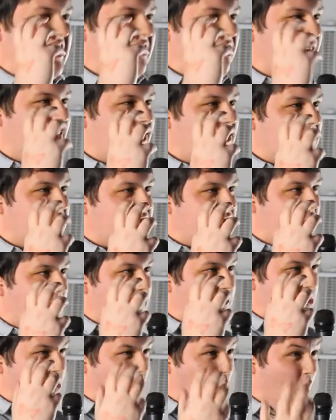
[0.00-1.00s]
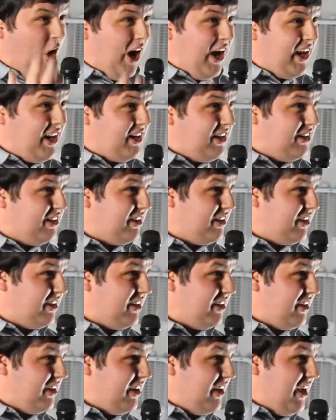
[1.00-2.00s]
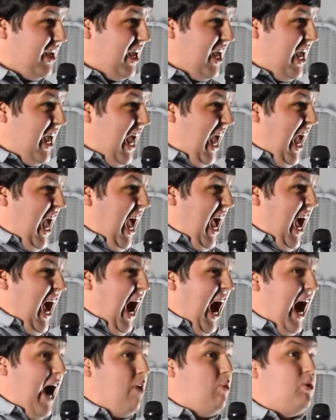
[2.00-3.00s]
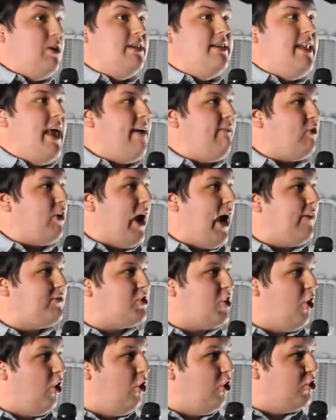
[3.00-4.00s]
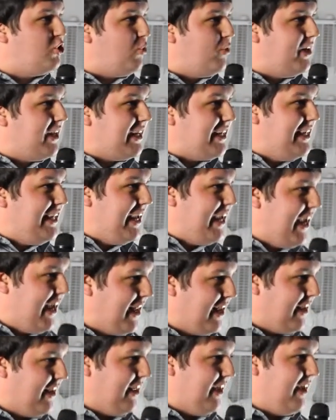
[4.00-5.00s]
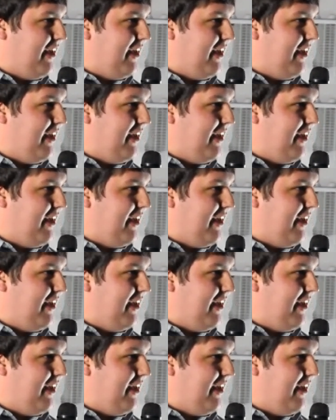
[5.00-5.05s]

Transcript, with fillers: if I just dropped one, I would never have to hold one again.